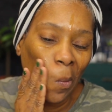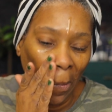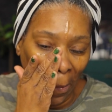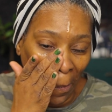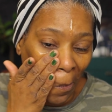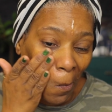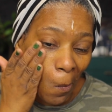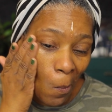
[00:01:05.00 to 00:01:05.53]

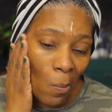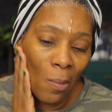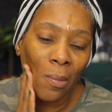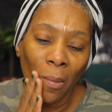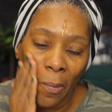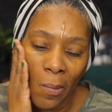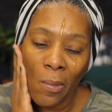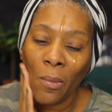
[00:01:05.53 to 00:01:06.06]
Eager to
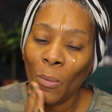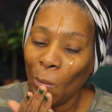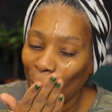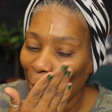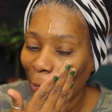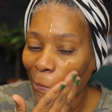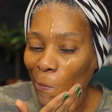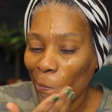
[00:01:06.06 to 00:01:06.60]
encourage
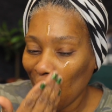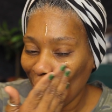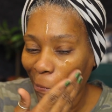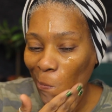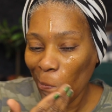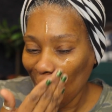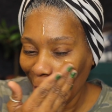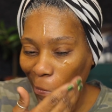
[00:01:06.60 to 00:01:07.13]
greater
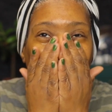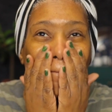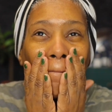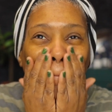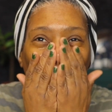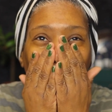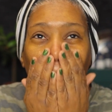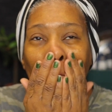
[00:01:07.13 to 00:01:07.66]
equality for
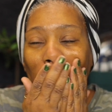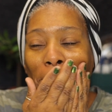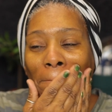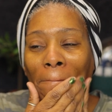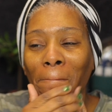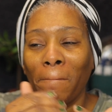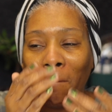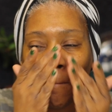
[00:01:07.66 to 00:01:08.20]
African
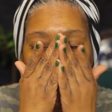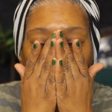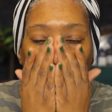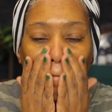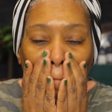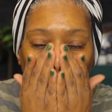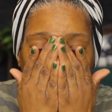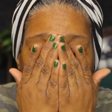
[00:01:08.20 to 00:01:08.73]

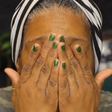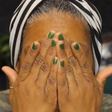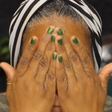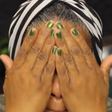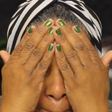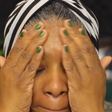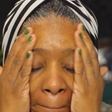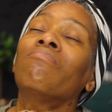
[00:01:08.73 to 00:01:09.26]
Americans and
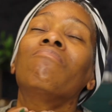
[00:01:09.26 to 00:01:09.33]
women,